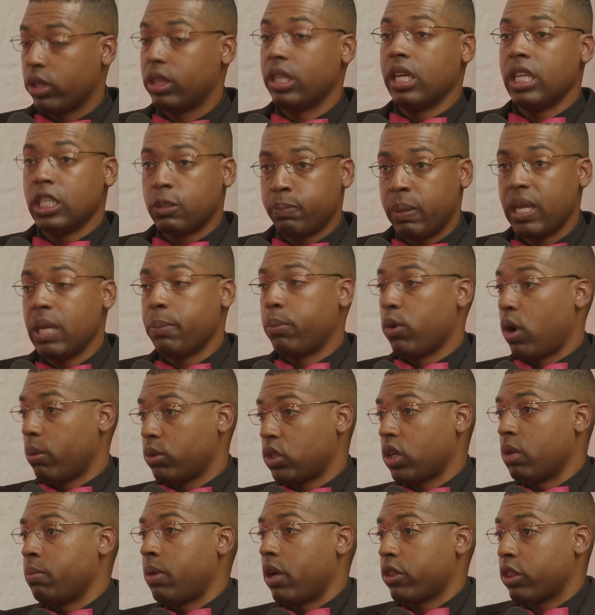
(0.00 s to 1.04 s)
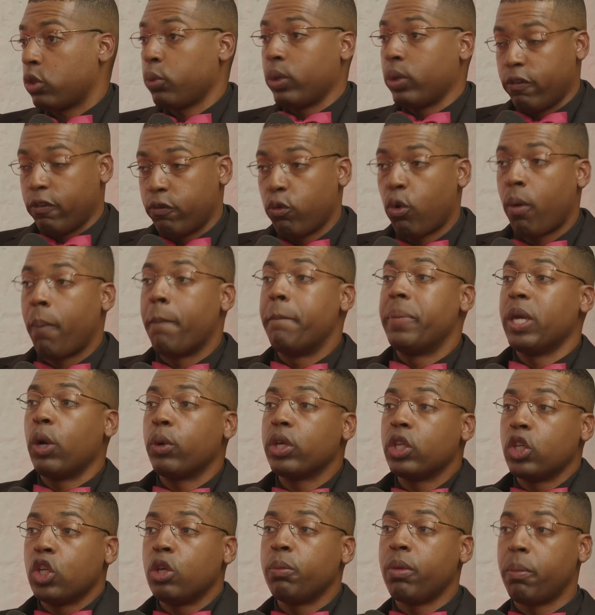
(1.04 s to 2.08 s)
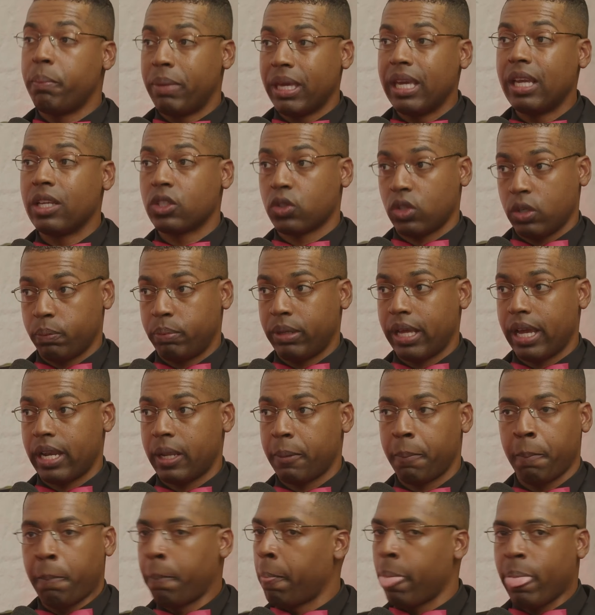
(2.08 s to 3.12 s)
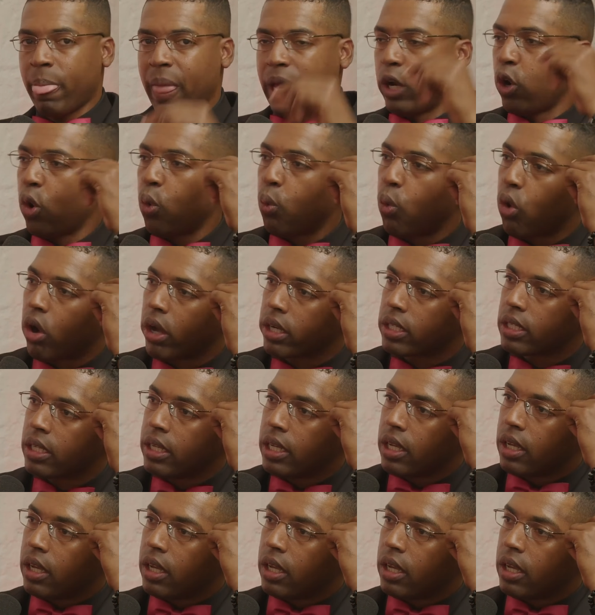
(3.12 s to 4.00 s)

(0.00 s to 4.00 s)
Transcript: These people, I'm talking about four billion human beings on the planet. Mm. They don't want.